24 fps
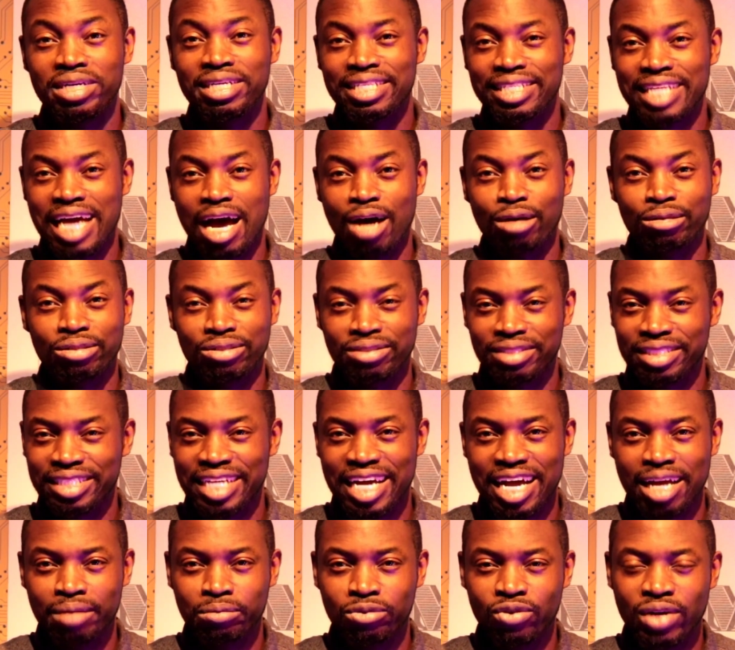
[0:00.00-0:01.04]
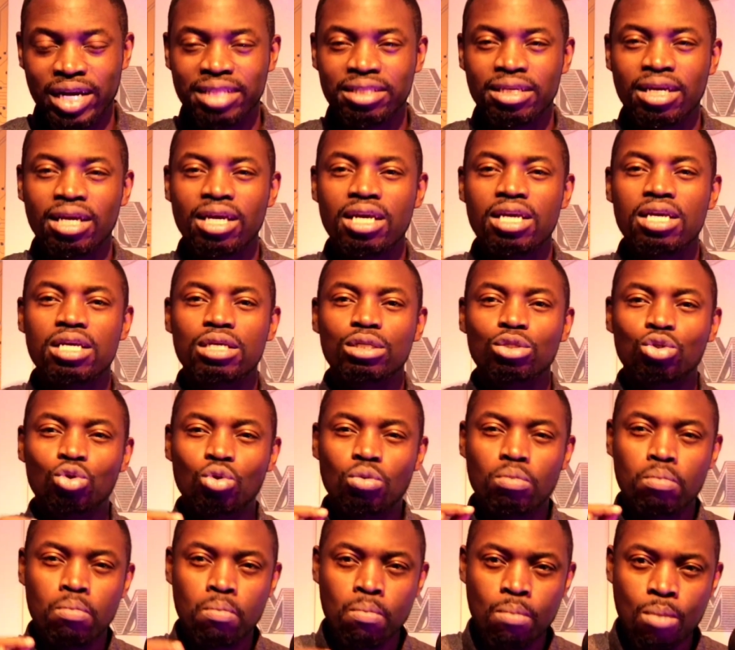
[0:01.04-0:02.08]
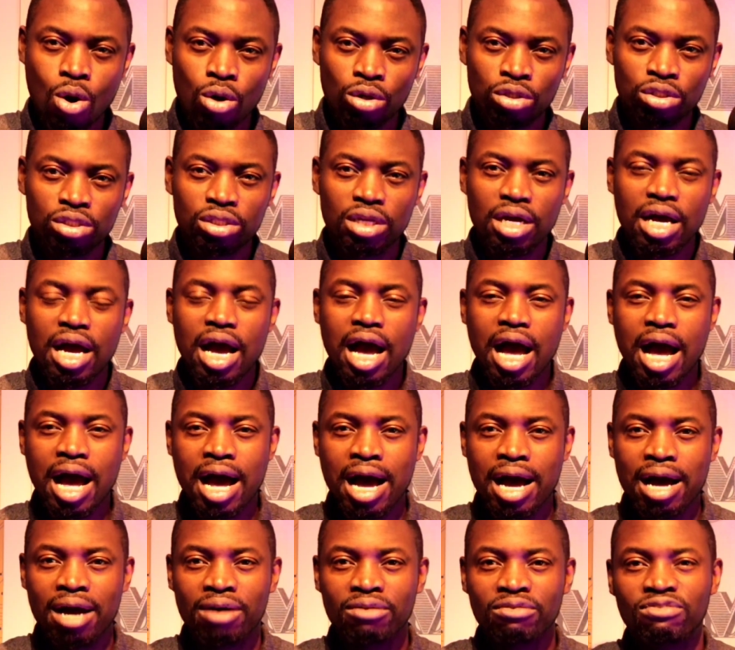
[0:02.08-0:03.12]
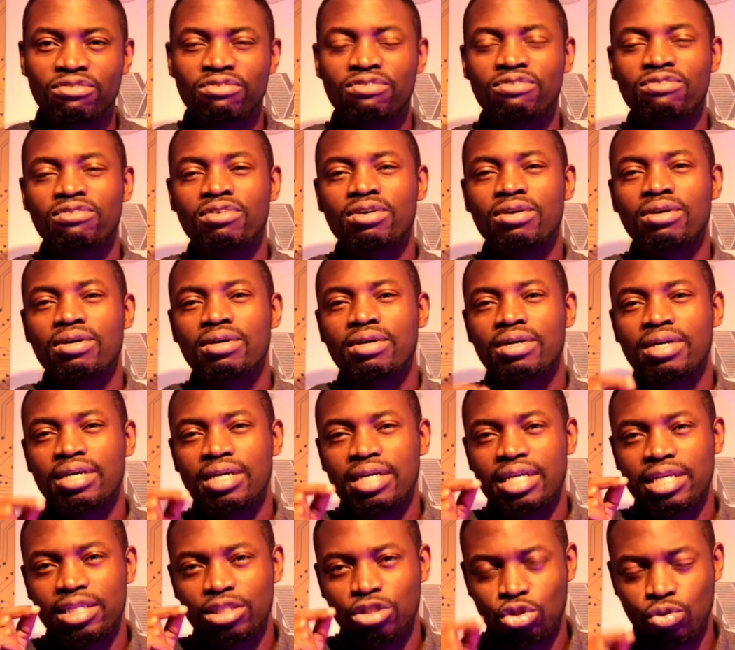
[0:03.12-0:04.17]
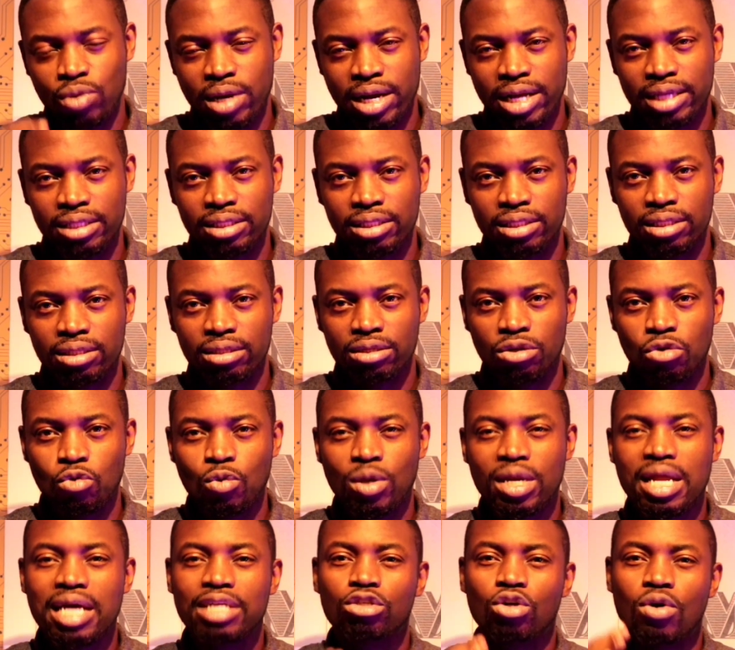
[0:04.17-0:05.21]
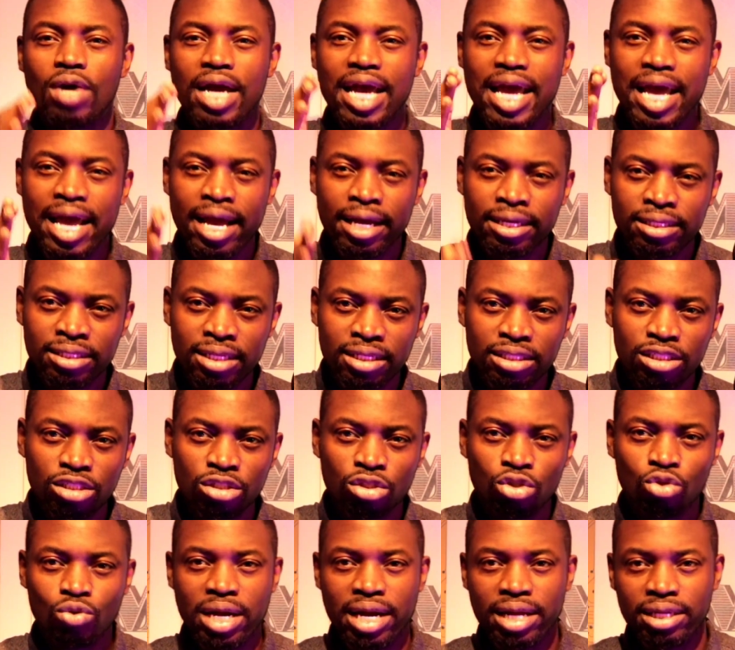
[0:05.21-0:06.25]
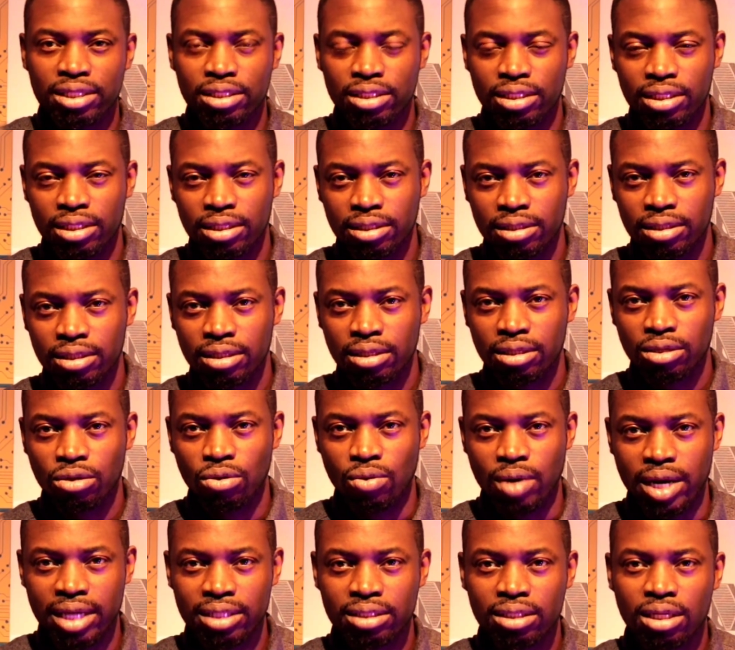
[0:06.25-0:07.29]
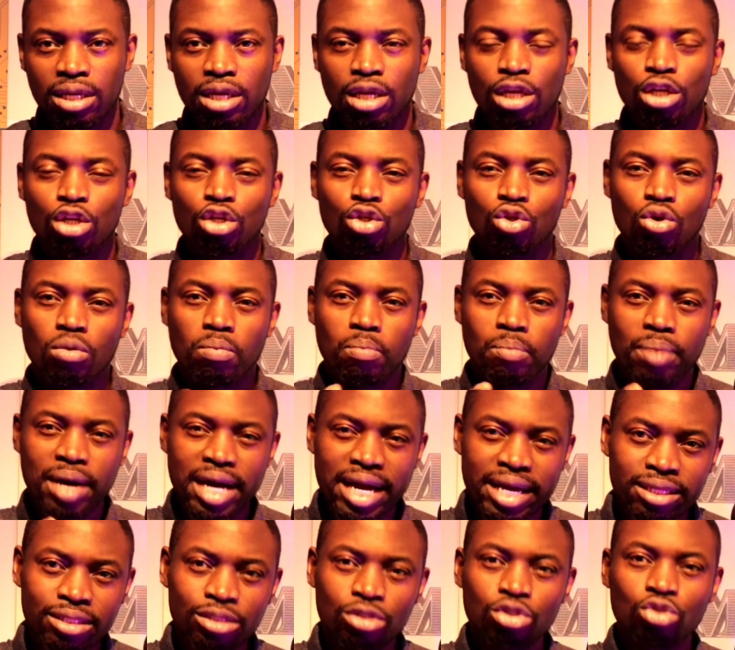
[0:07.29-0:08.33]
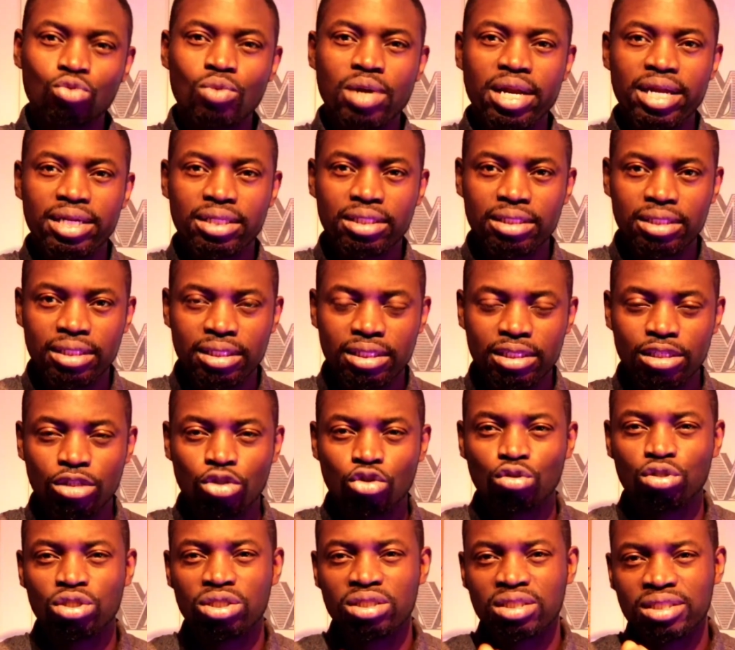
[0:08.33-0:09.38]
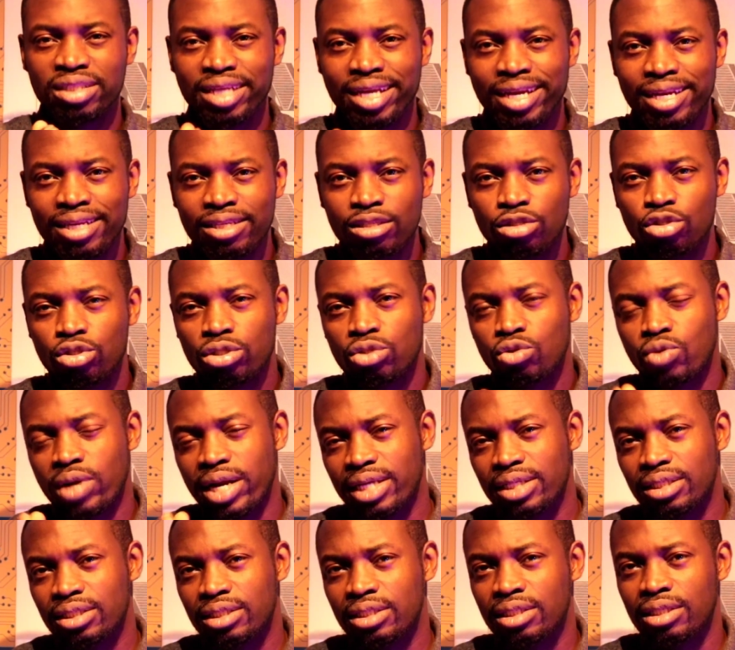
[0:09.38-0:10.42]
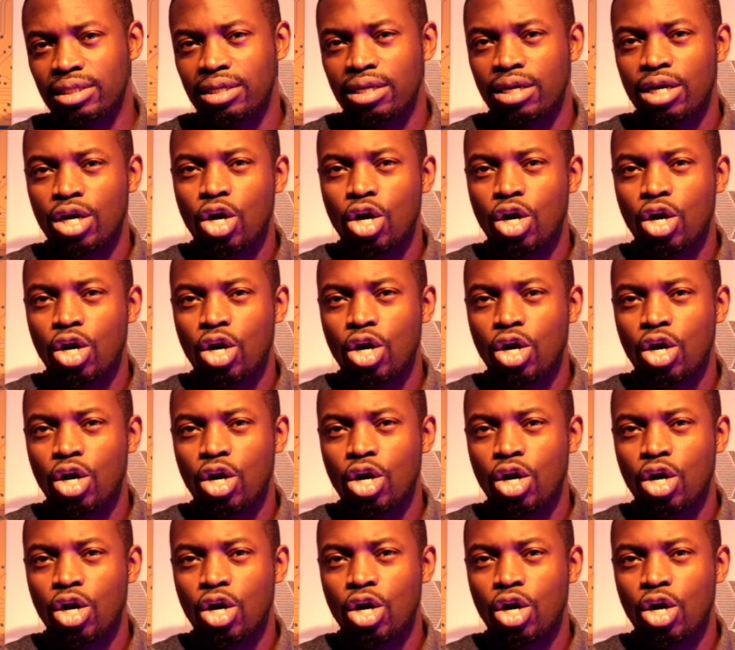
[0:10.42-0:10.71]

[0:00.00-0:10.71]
1,000 times, right? You must have a strategy, whether your exit strategy, right? Your buying strategy, your selling strategy,